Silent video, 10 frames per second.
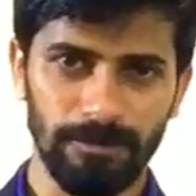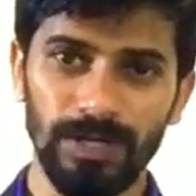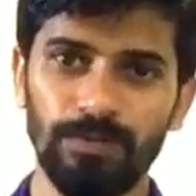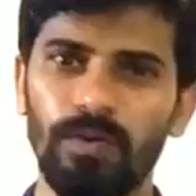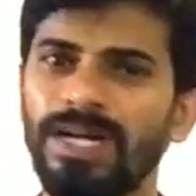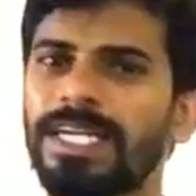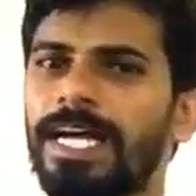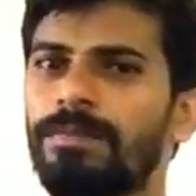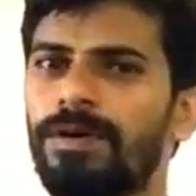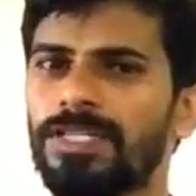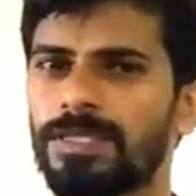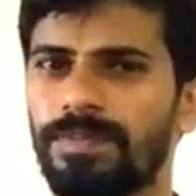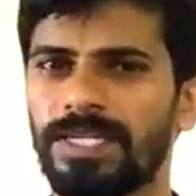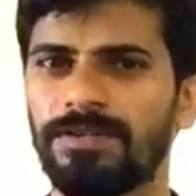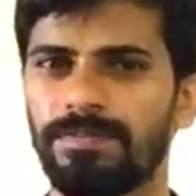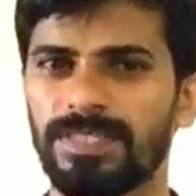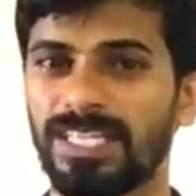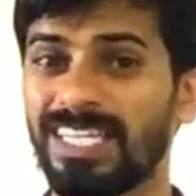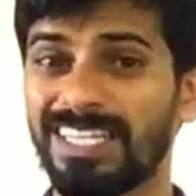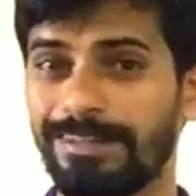Only one can participate representing